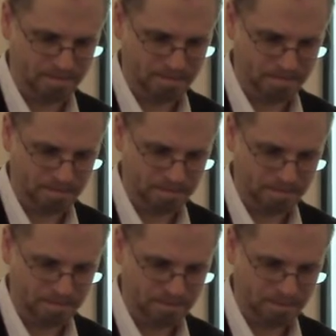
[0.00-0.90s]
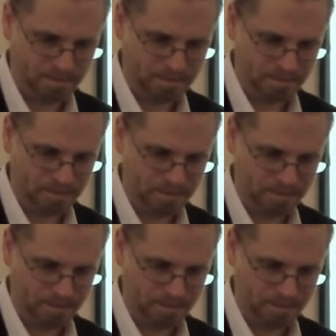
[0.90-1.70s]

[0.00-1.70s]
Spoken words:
No one is speaking in this clip.